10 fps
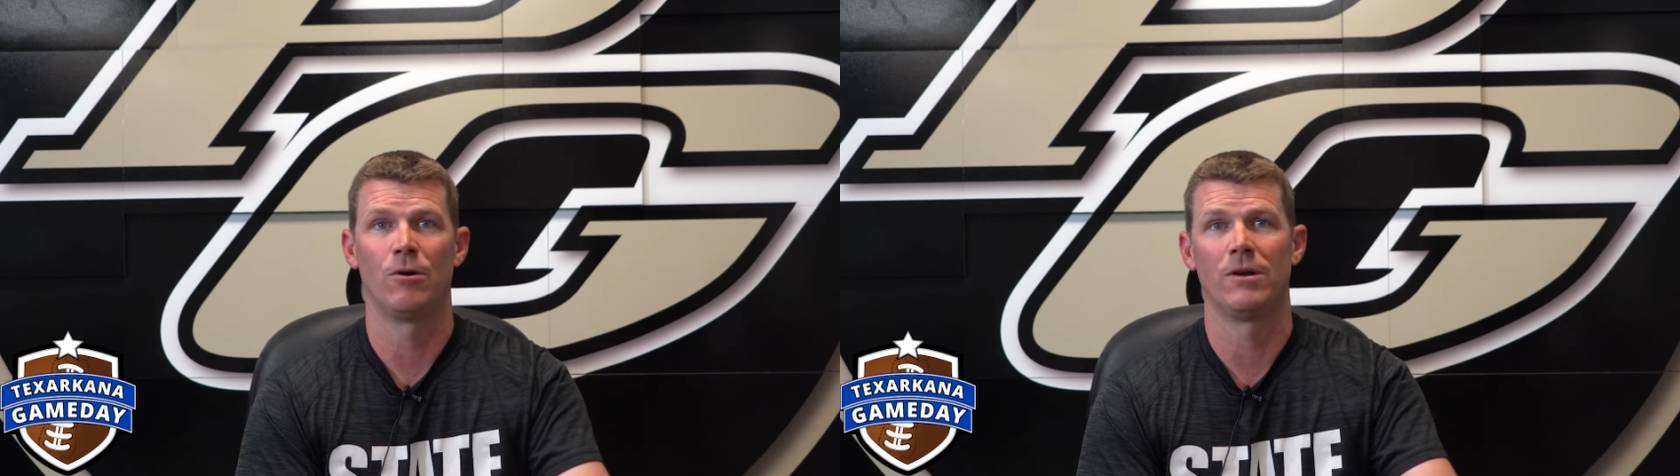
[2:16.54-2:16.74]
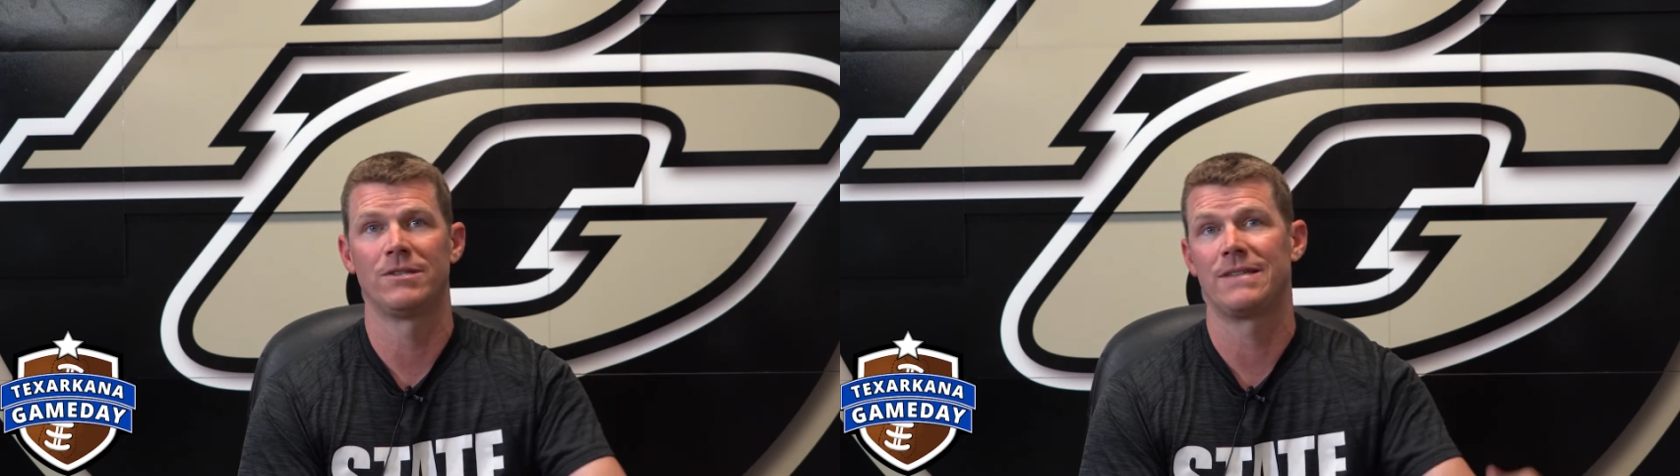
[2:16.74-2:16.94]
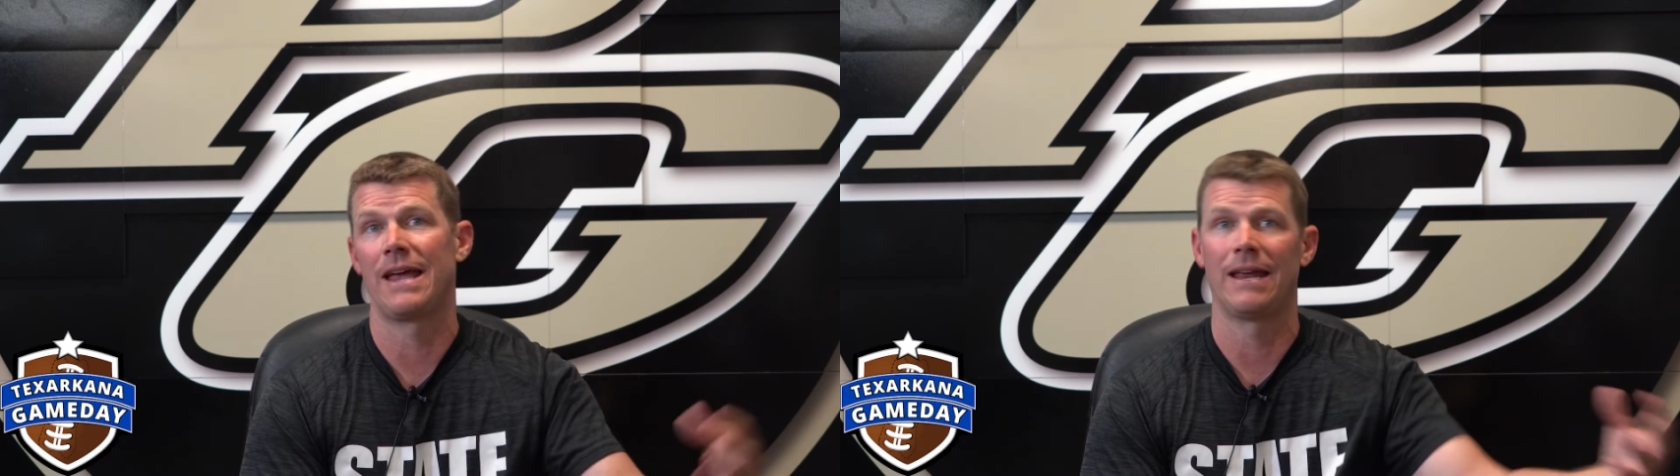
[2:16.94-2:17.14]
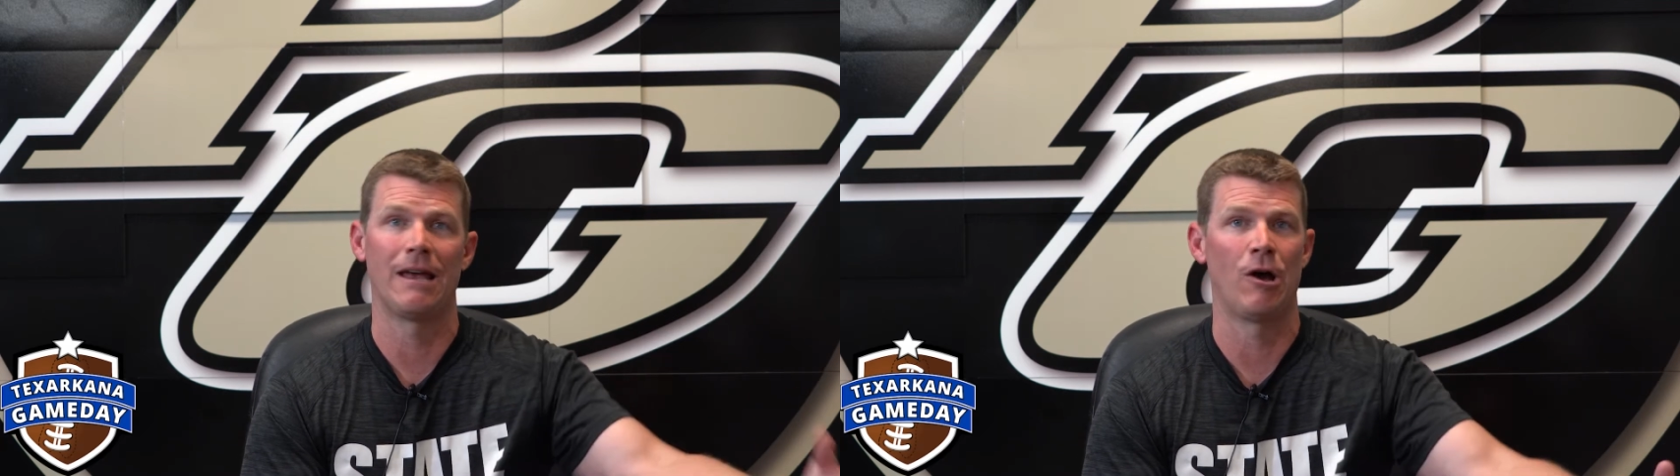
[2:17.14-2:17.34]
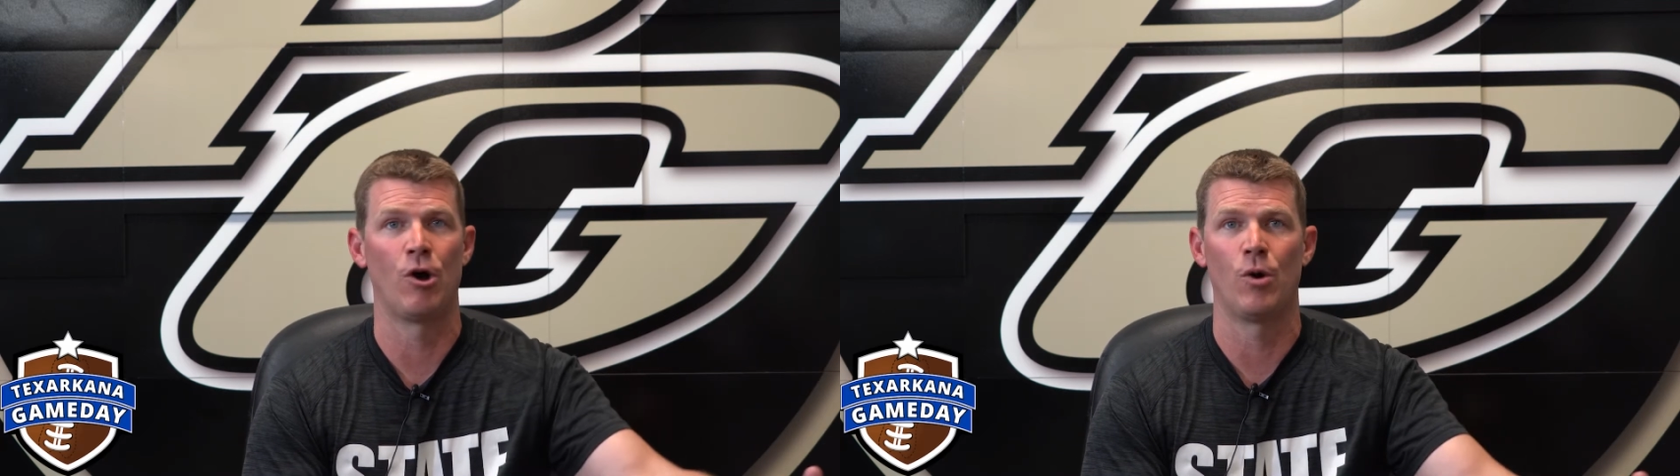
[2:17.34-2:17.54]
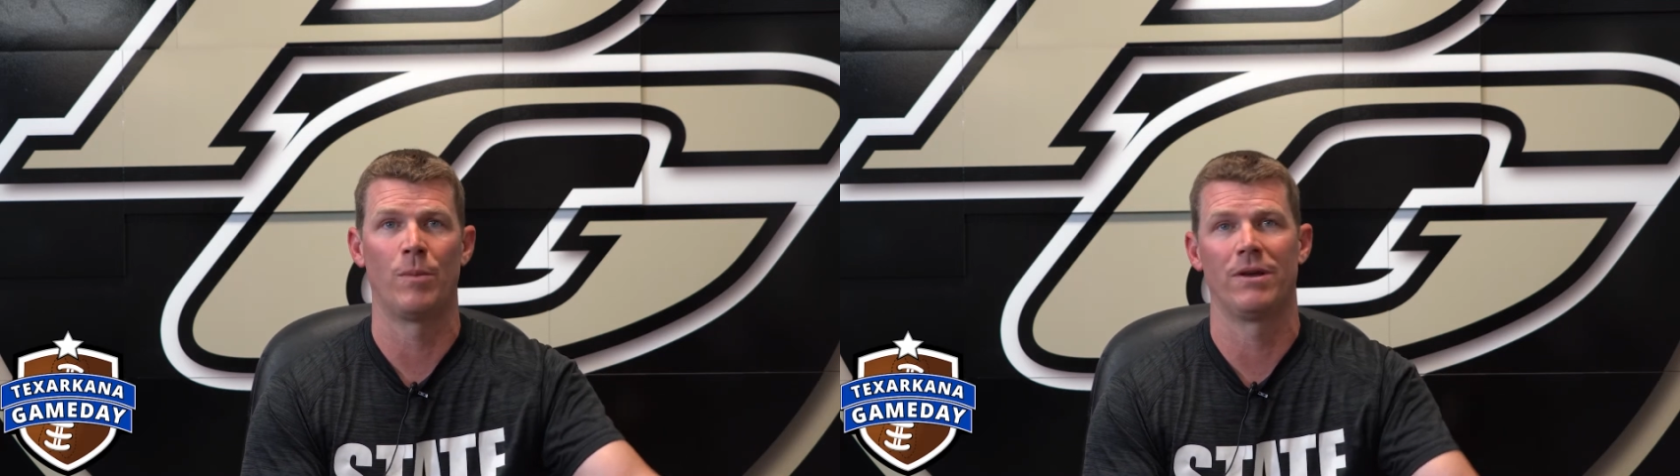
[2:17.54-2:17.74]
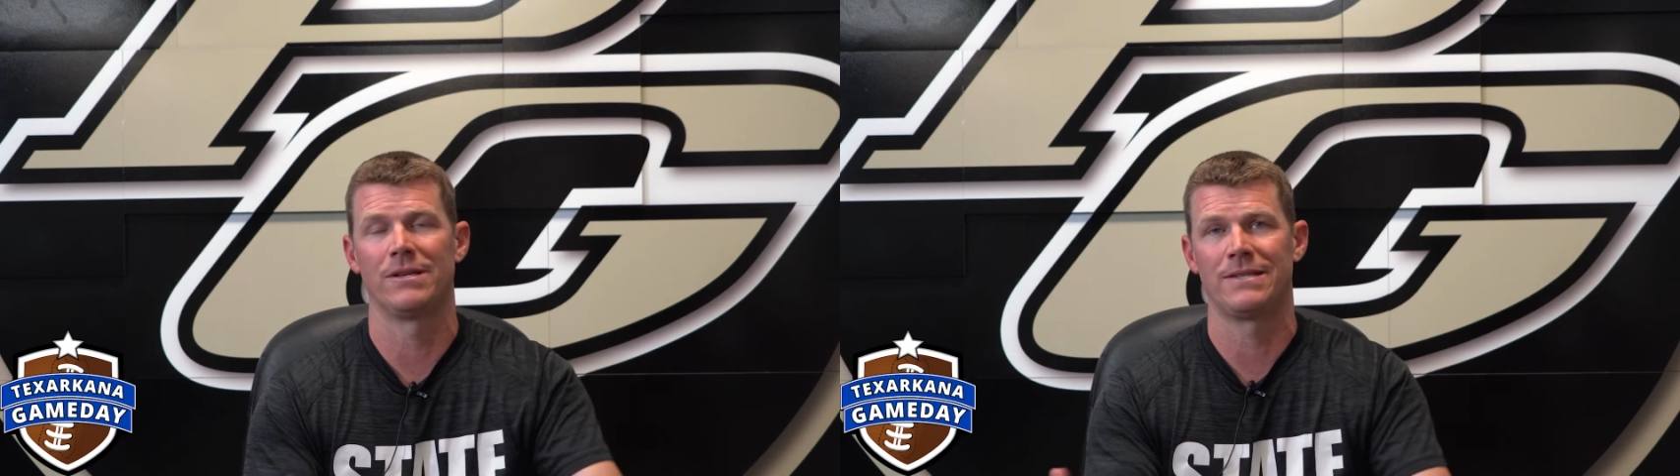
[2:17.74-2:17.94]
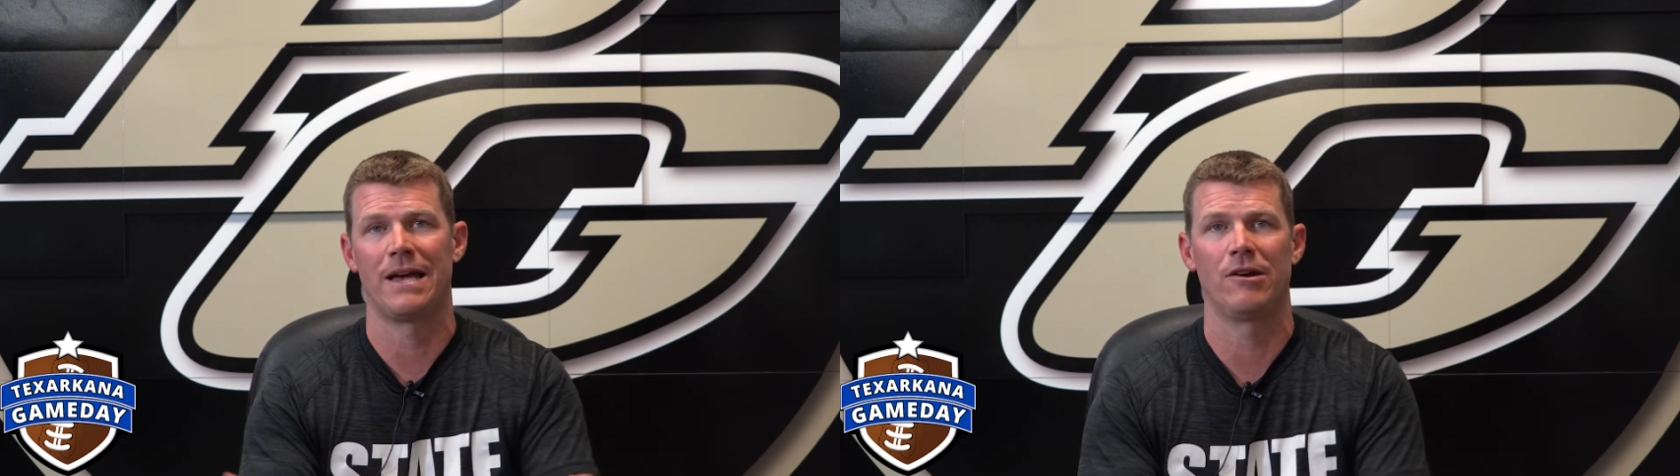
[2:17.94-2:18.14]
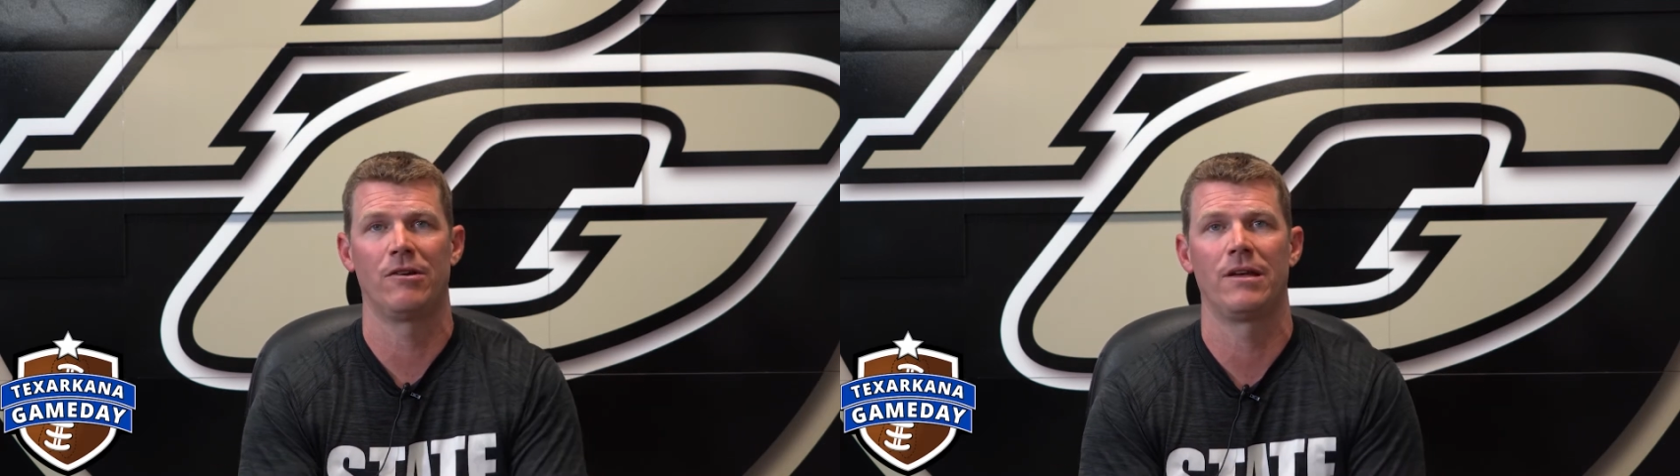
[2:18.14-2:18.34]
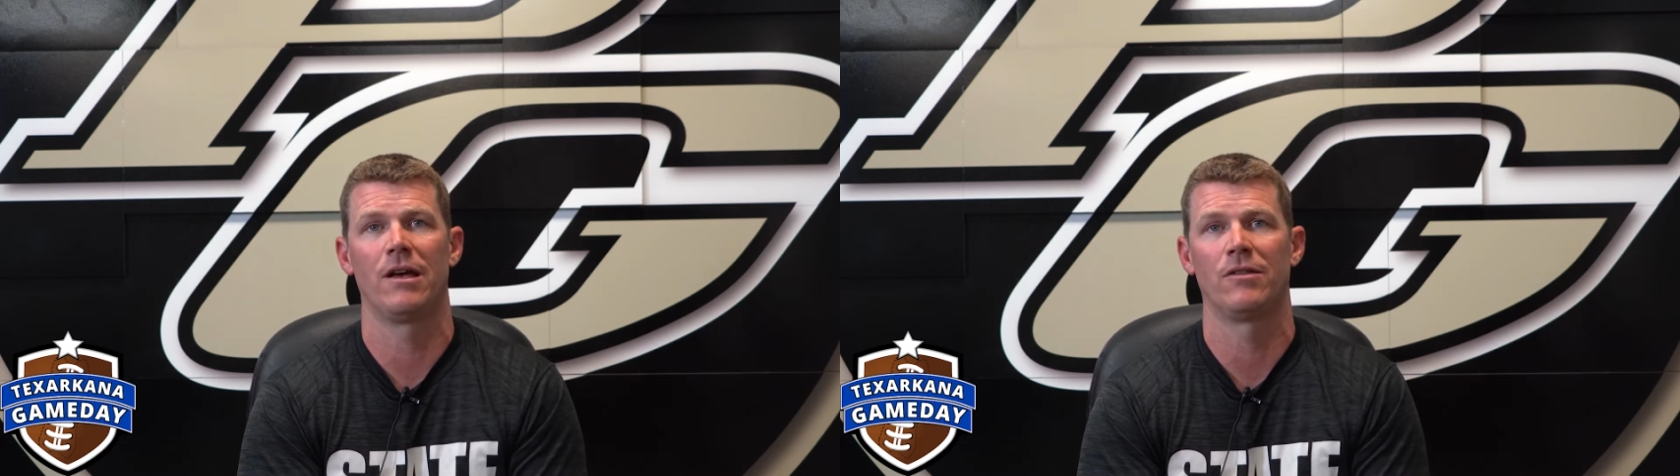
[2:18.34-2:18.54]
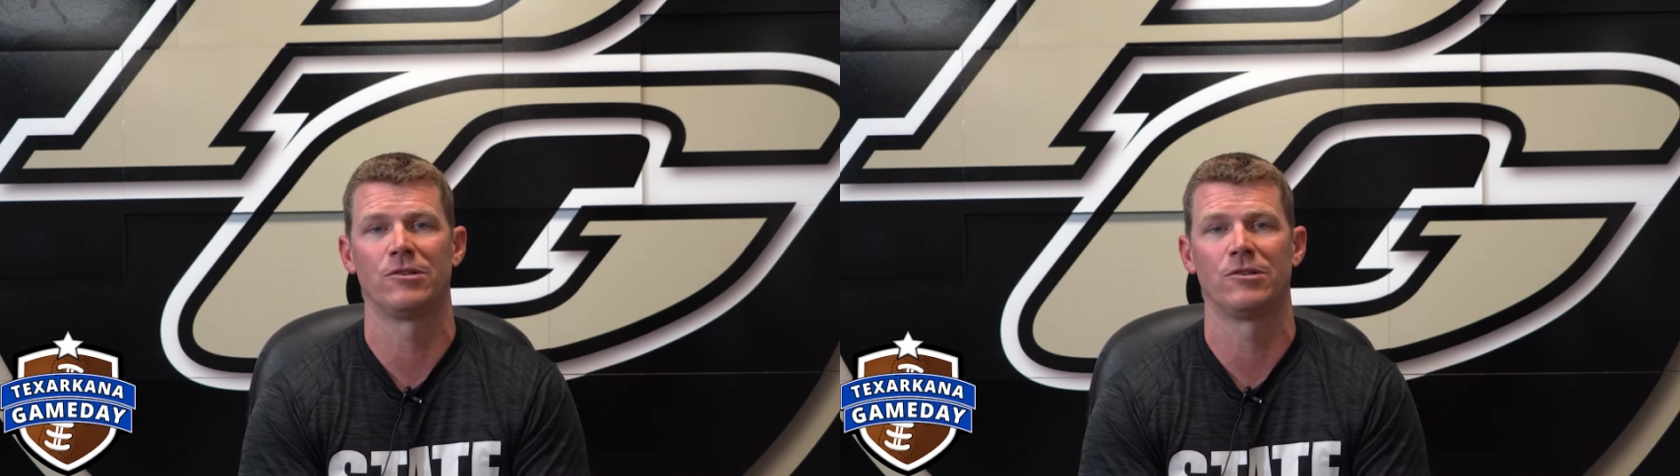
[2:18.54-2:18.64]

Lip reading: staying at home or this, that, or the other.